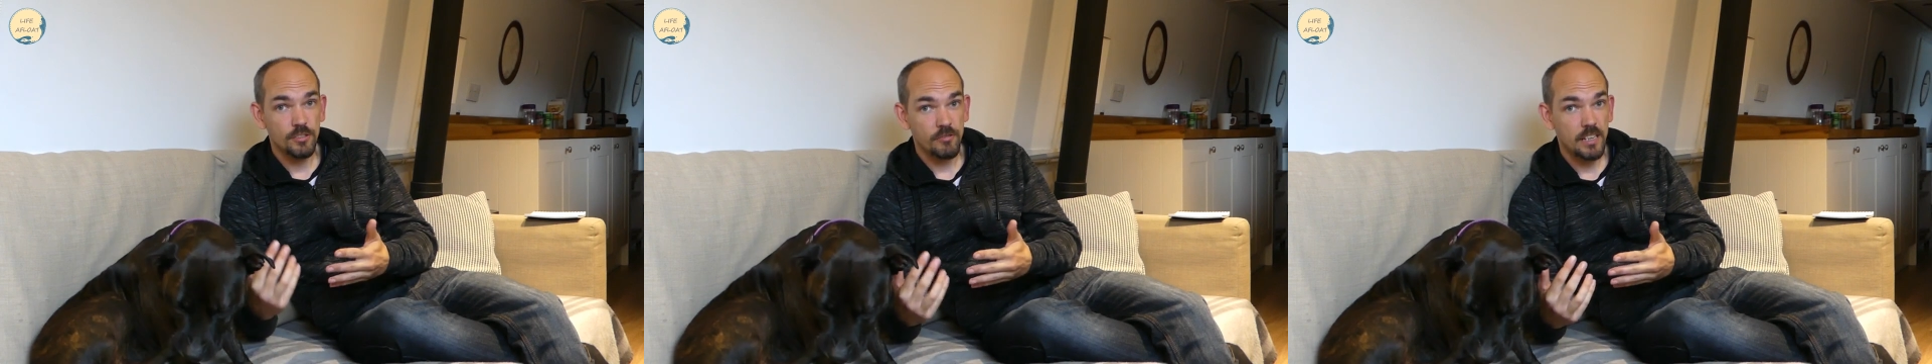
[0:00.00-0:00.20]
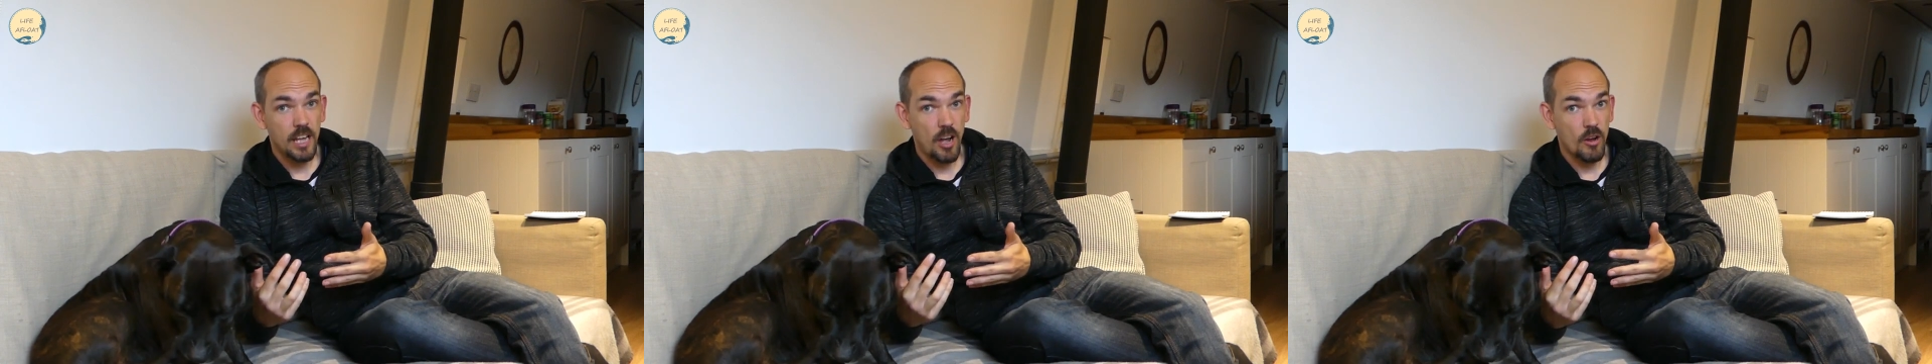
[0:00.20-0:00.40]

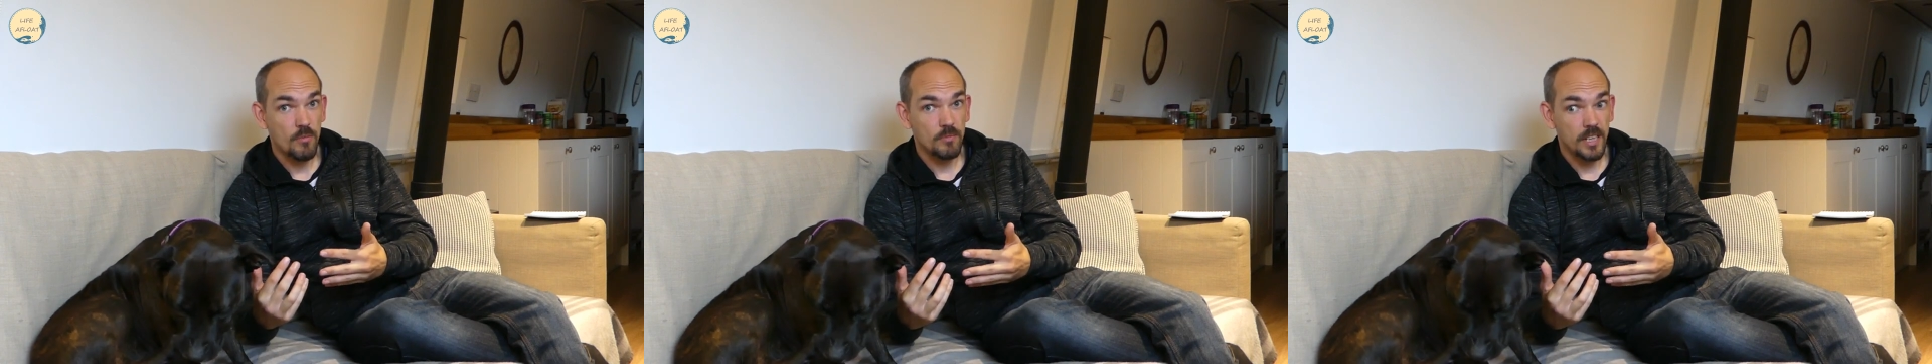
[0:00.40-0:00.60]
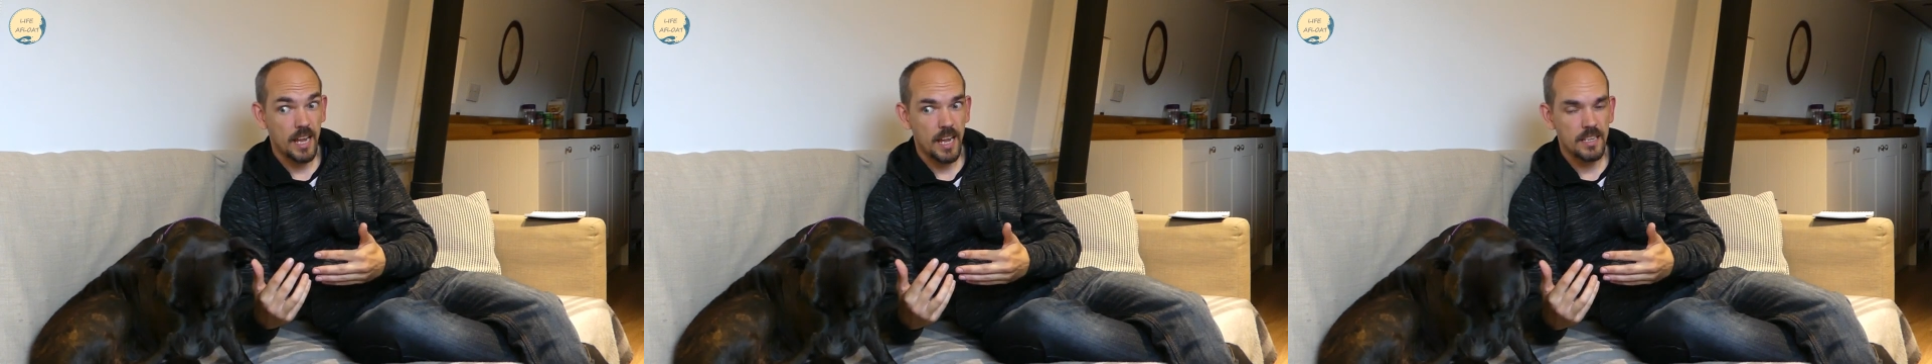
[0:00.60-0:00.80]
to
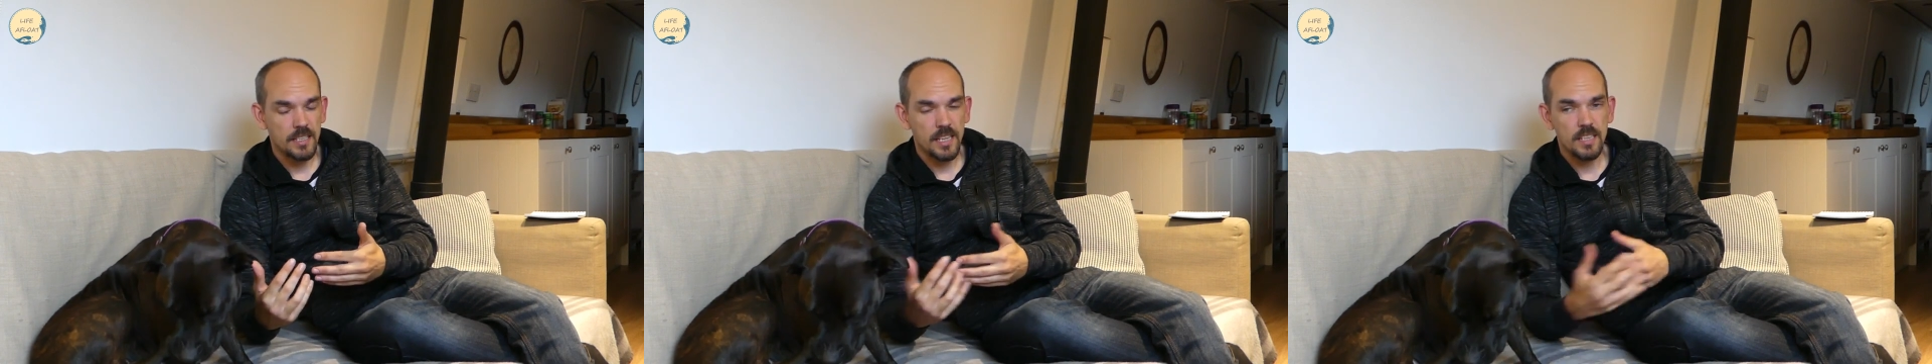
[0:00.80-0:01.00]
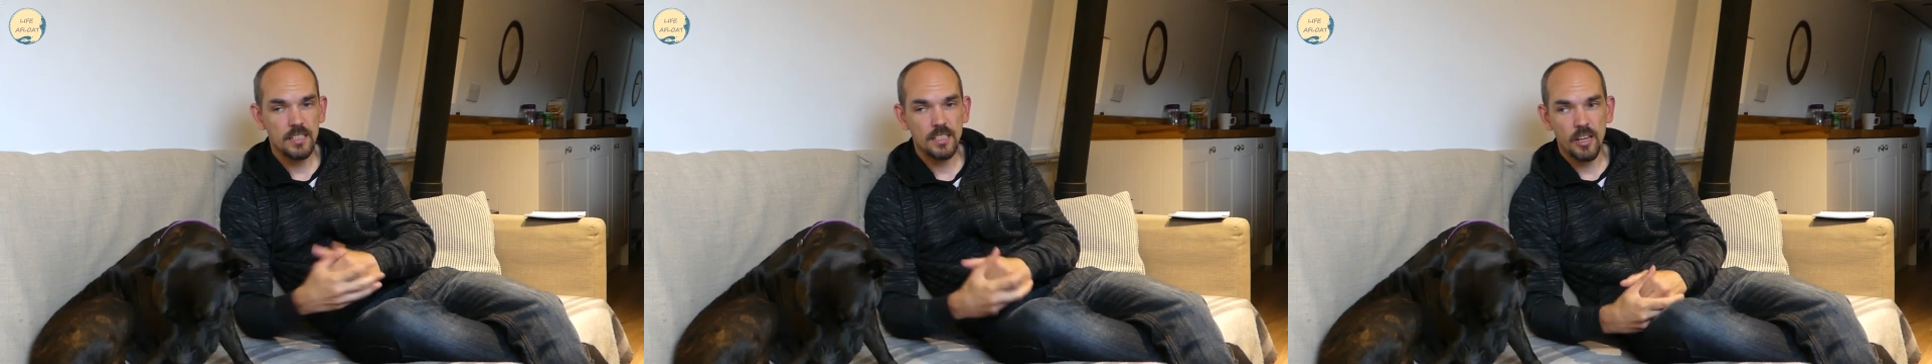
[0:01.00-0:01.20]
rehome
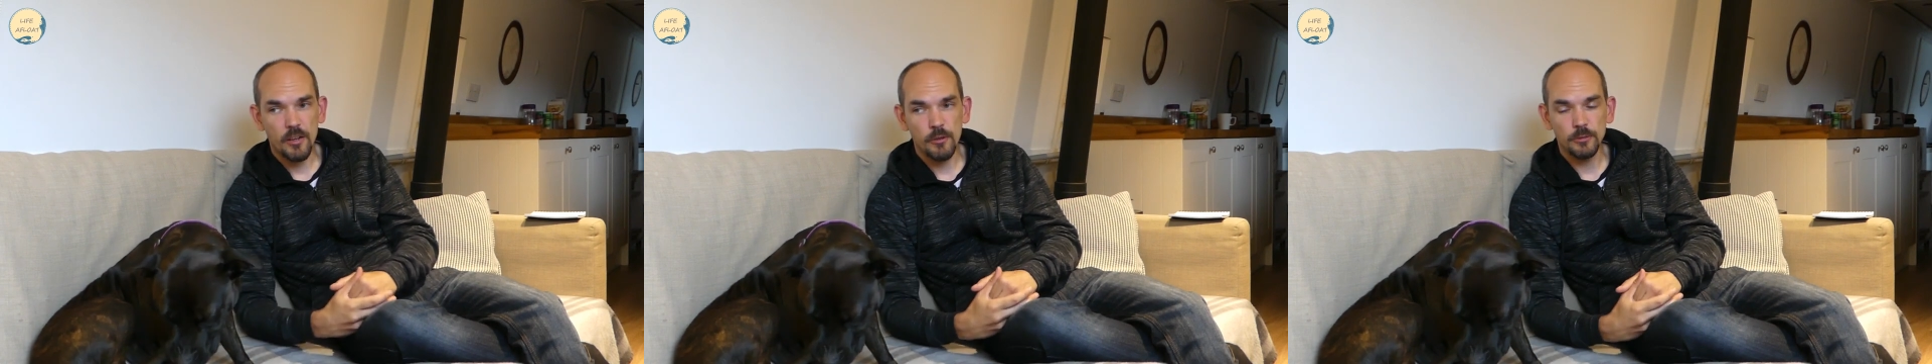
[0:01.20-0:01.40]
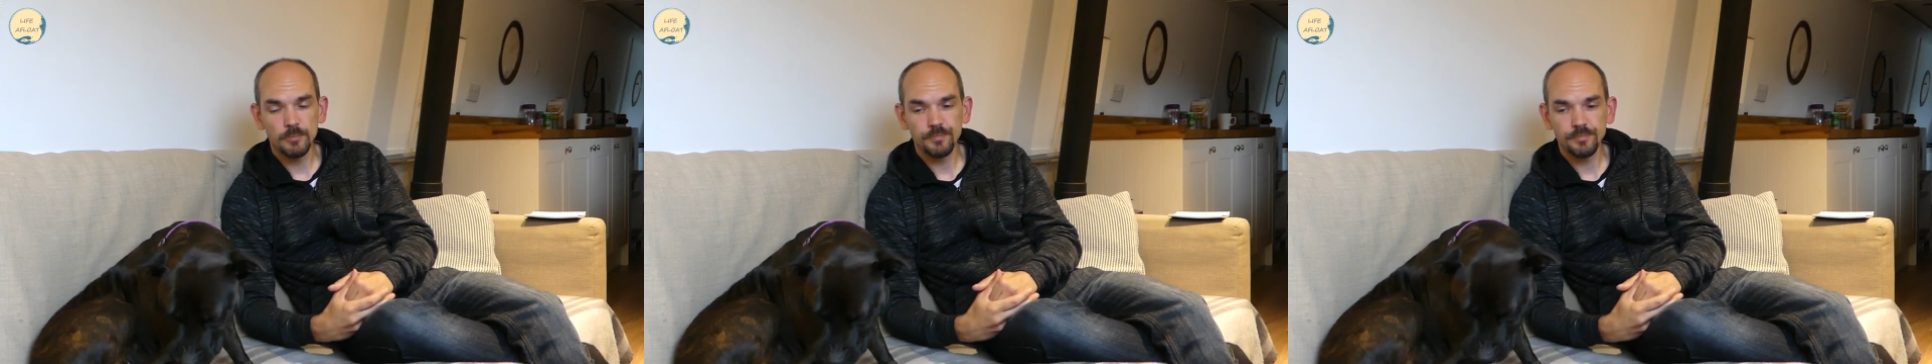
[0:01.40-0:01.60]
Daisy.
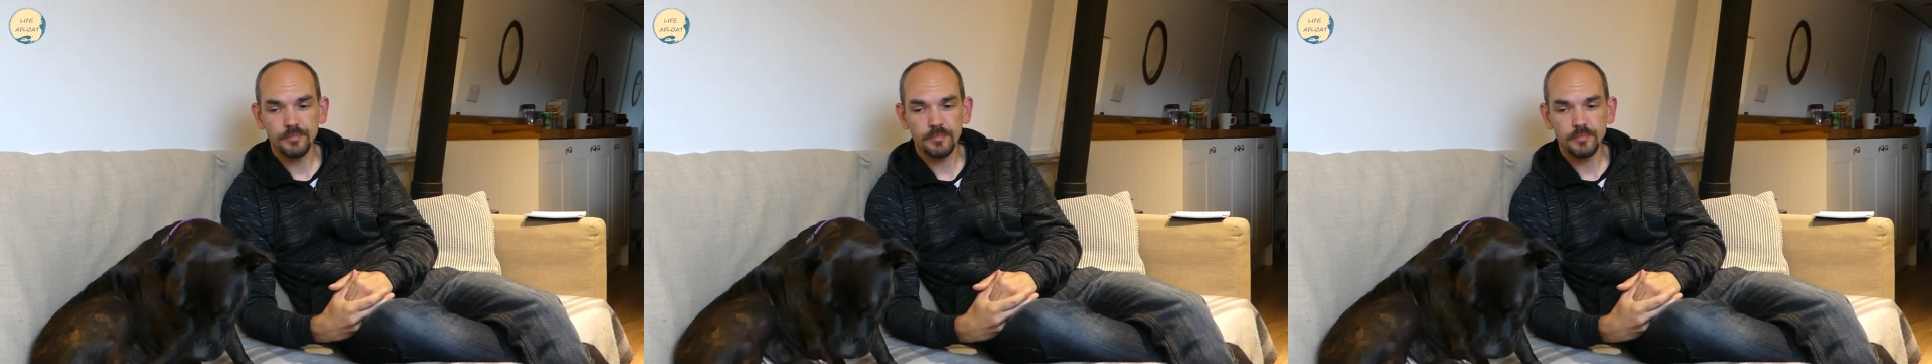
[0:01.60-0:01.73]
So